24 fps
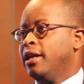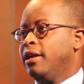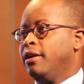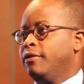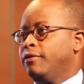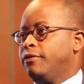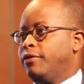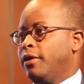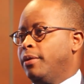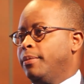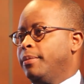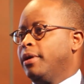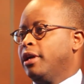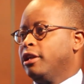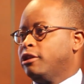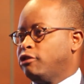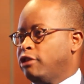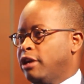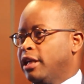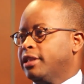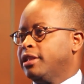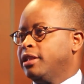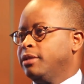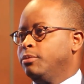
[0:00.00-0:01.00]
from
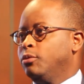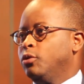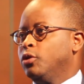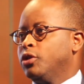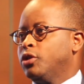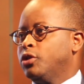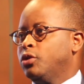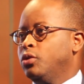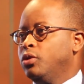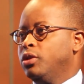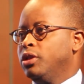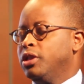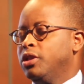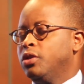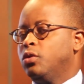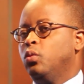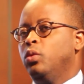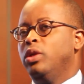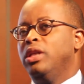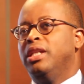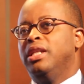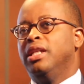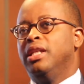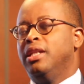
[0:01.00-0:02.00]
attracting more students, we
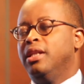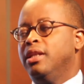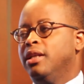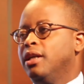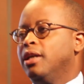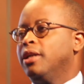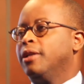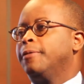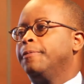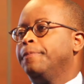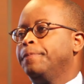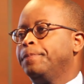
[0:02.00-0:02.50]
did not